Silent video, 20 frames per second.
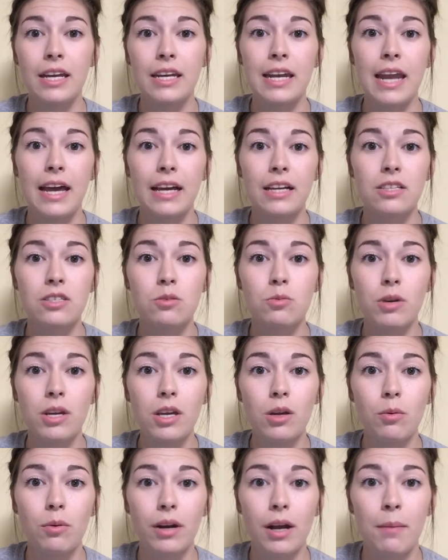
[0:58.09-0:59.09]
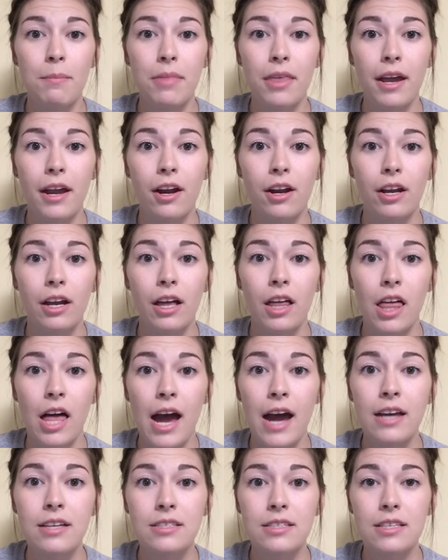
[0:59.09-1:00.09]
next week when I'm there in
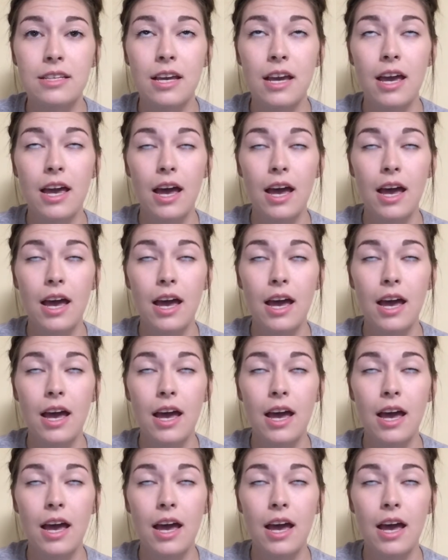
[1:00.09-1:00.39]
class,